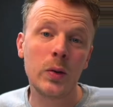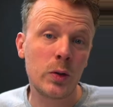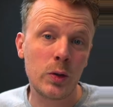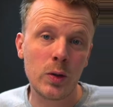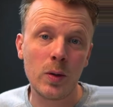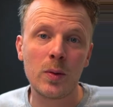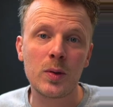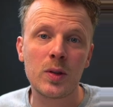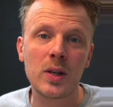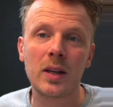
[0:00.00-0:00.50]

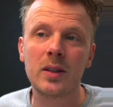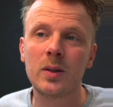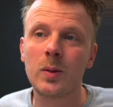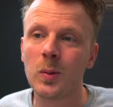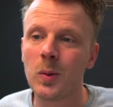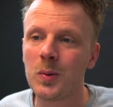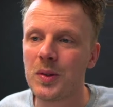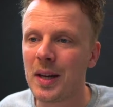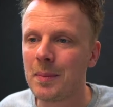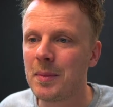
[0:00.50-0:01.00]
server-side
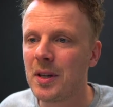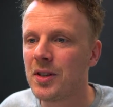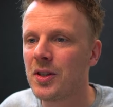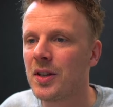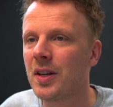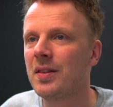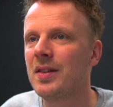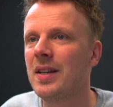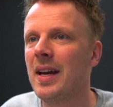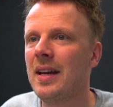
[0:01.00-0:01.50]
Google Tag Manager
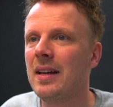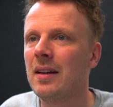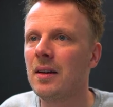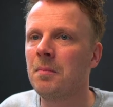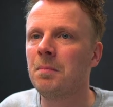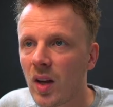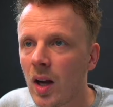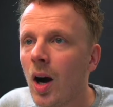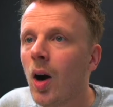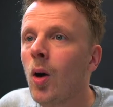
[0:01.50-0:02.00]
container,